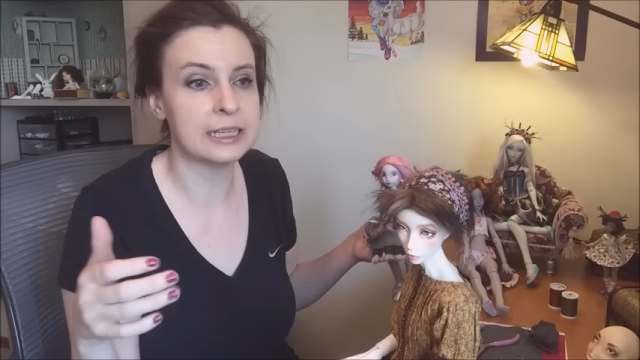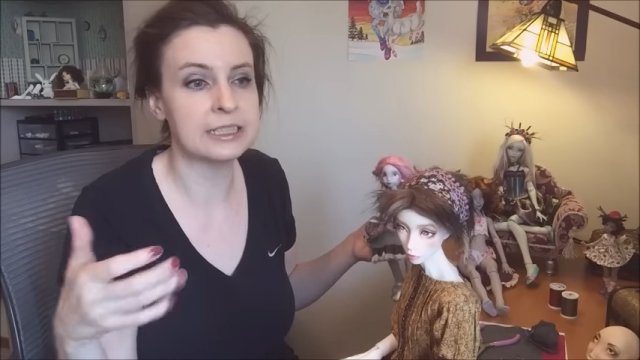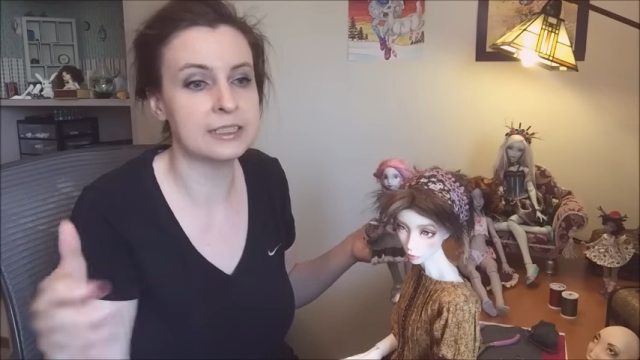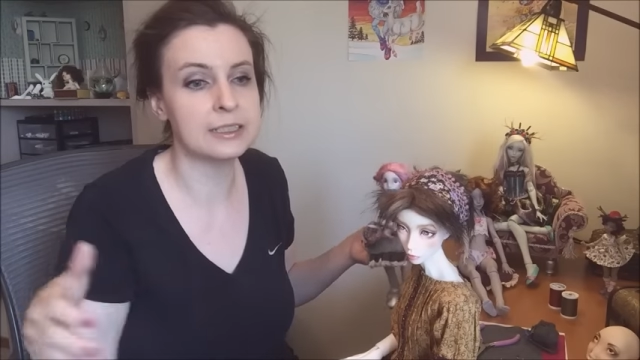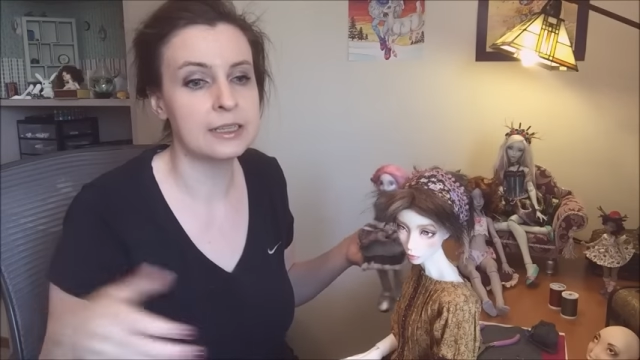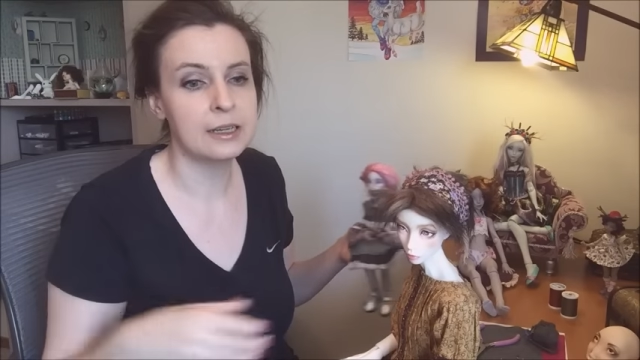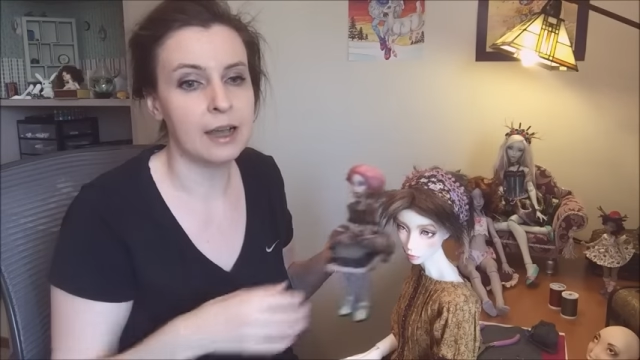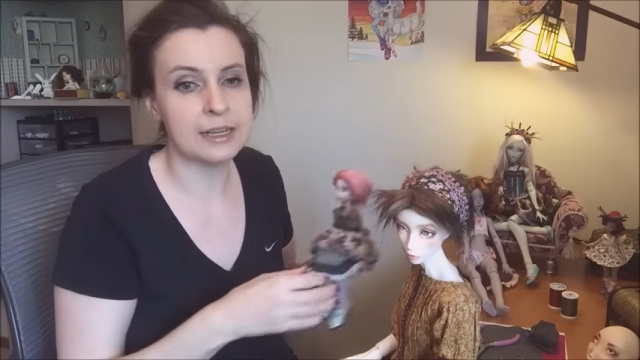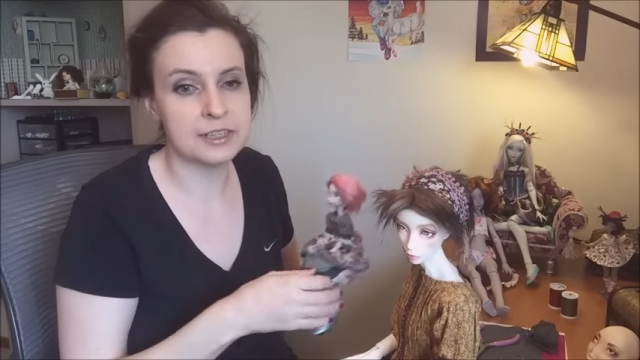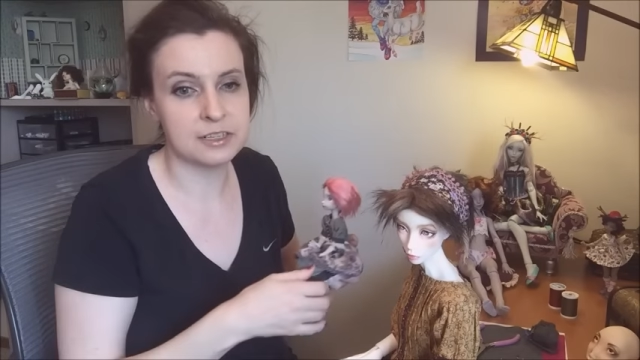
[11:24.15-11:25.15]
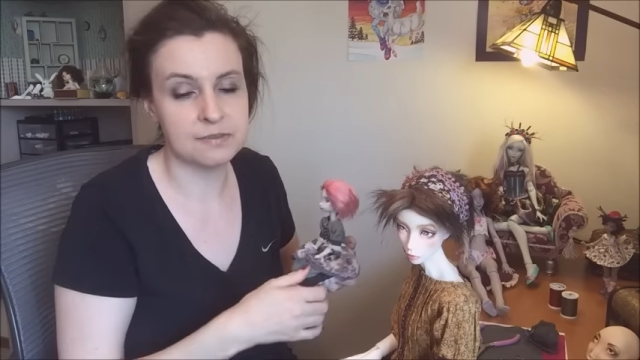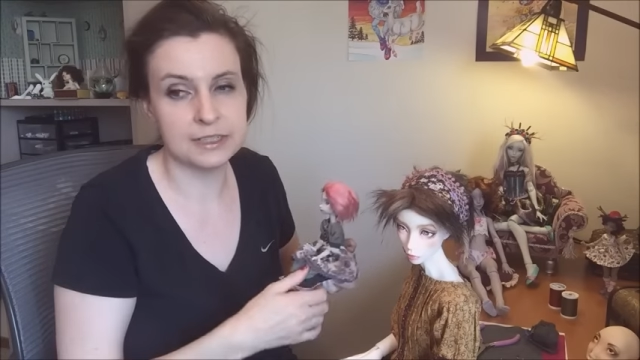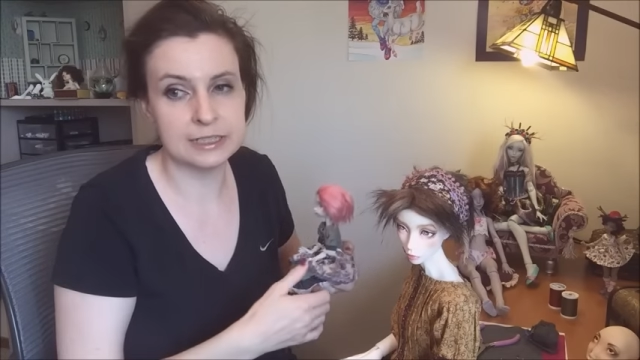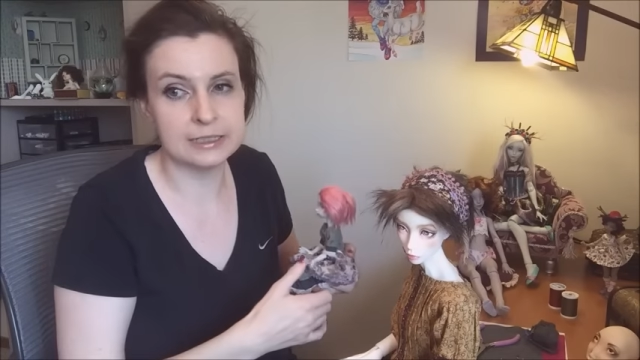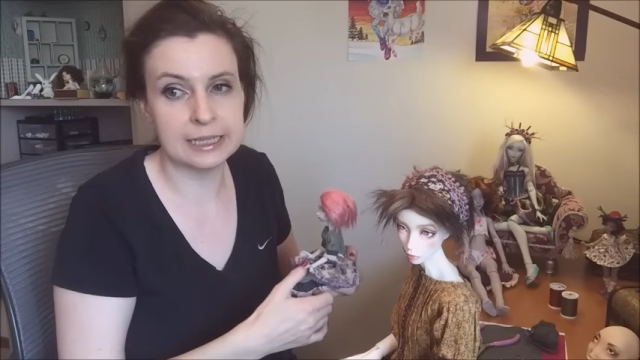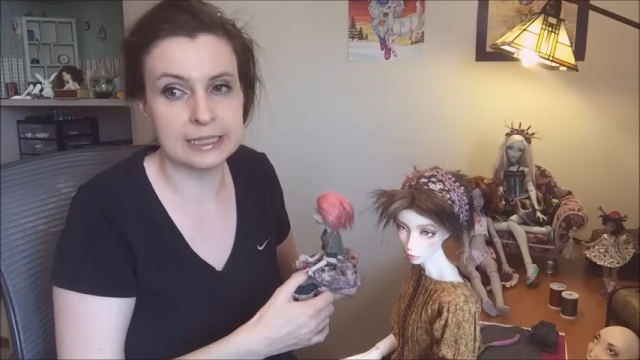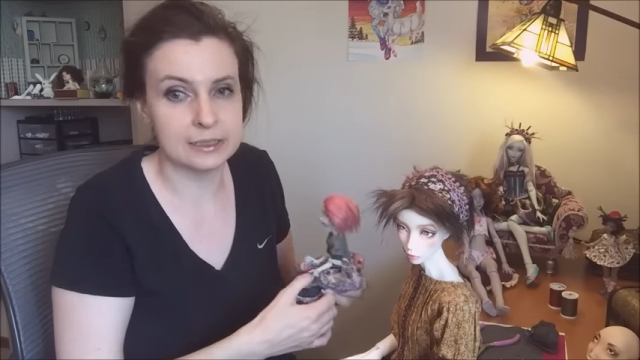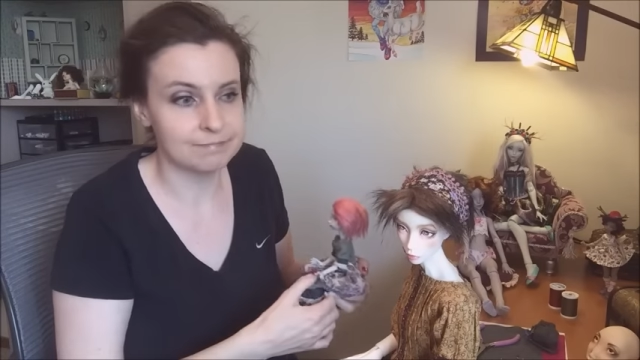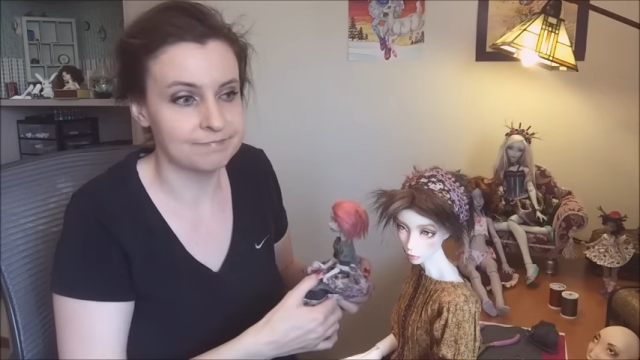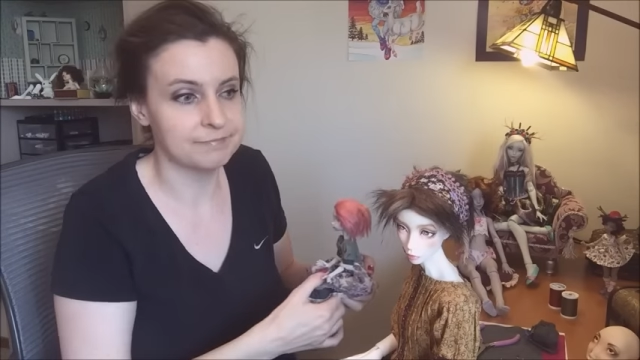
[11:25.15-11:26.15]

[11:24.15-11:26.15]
And I just feel like,